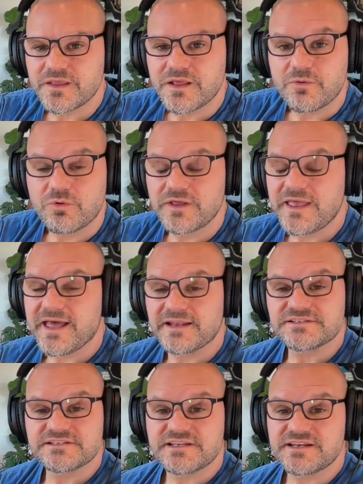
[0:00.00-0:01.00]
Well, yeah, and
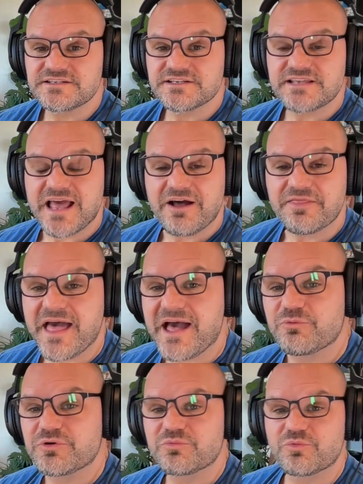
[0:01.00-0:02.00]
just and just how
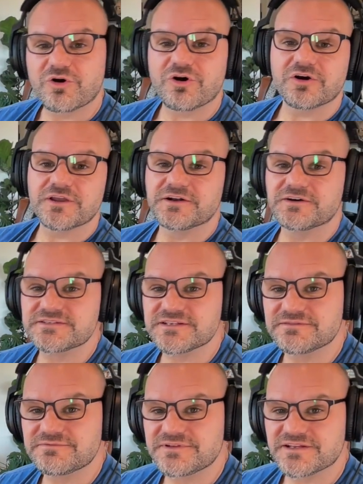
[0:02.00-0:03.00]
that would work, you know, is
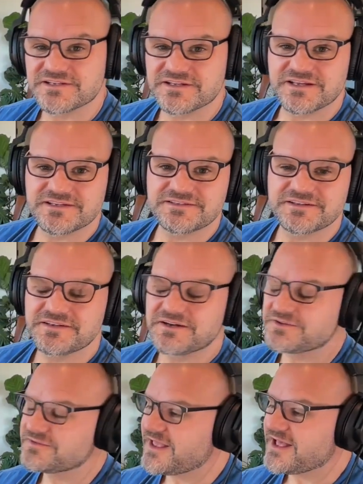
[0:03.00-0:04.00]
it does it is you
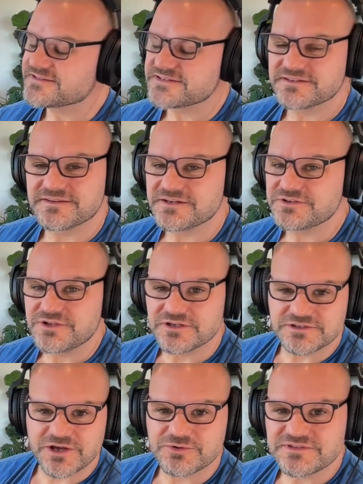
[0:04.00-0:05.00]
know, yes, the the
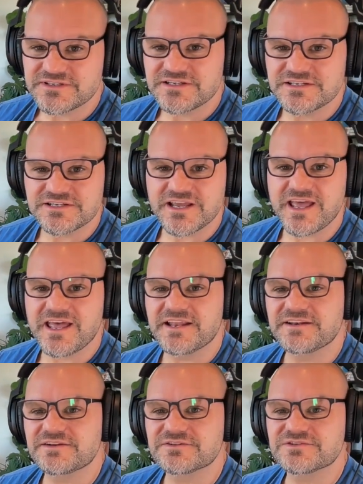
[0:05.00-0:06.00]
dosage
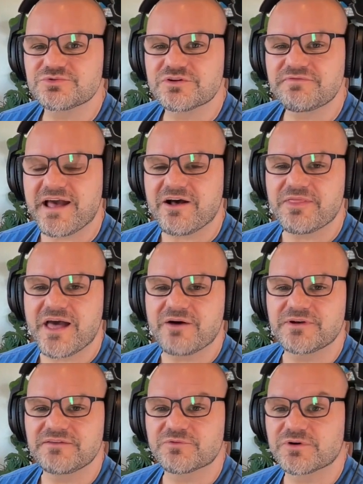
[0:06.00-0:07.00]
and you know, sort of how that
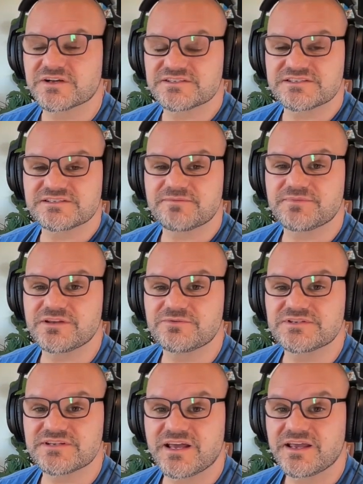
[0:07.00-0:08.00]
would even work. Is this something you
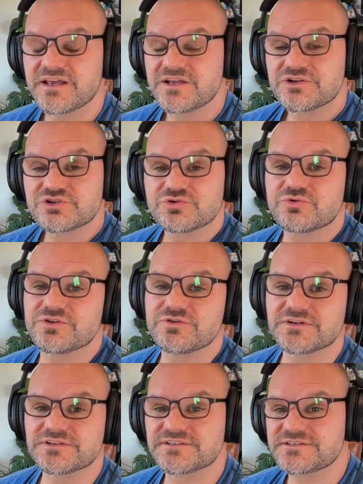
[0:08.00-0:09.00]
would say, sure, you
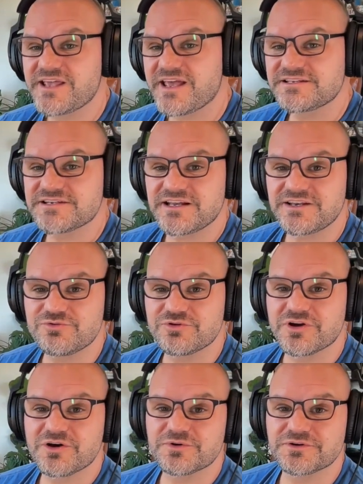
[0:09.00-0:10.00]
could, hey Jade, you
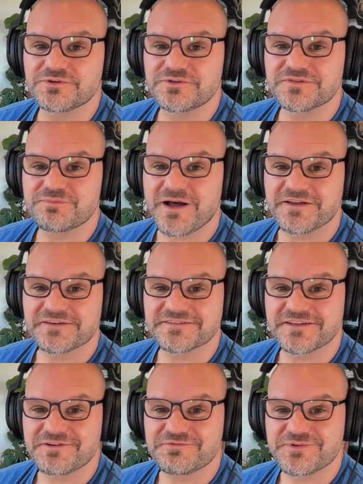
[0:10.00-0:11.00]
can go and do this by
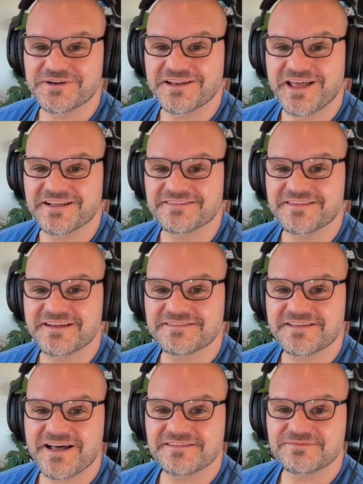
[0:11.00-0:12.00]
yourself one day and set
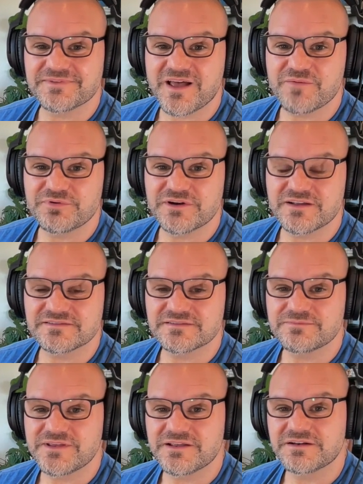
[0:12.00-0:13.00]
aside some time, put on
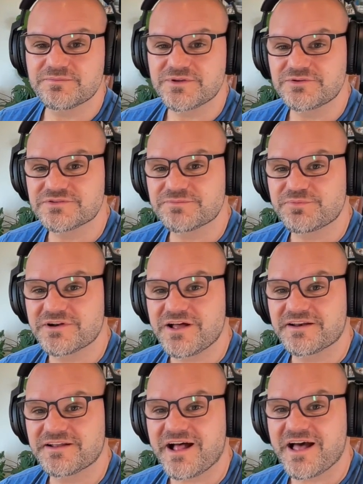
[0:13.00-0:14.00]
some healing music, put
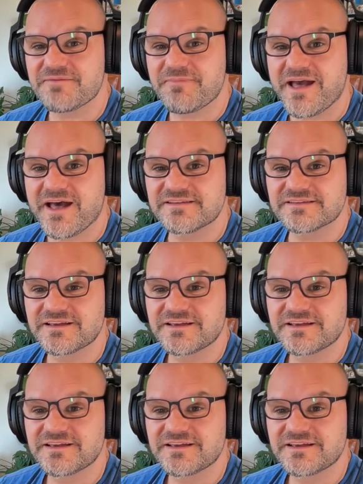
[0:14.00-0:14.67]
on an eye mask,